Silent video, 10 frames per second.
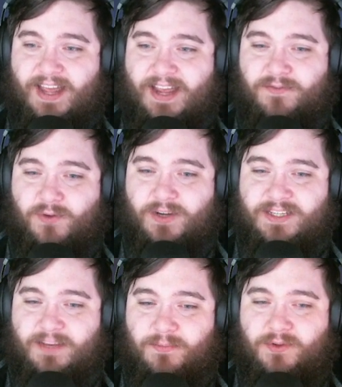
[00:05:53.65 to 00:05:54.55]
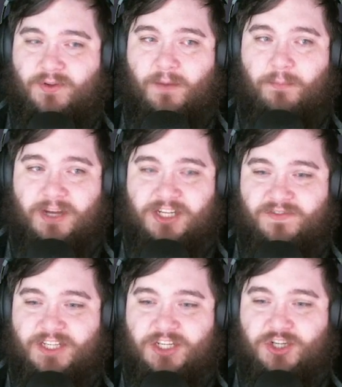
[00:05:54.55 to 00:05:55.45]
Like, for example, a bunch
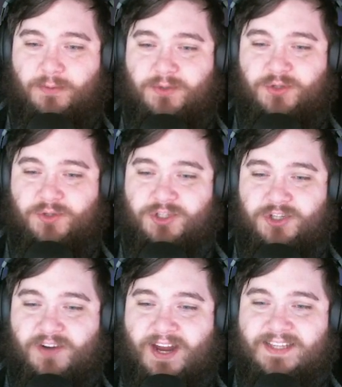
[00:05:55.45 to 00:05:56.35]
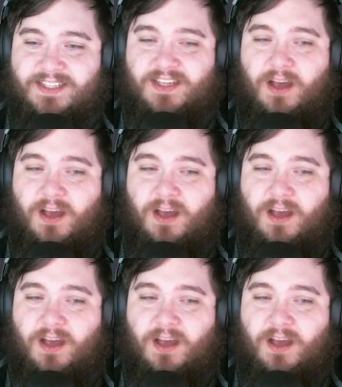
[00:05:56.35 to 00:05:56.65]
of these sharpshooters' crests,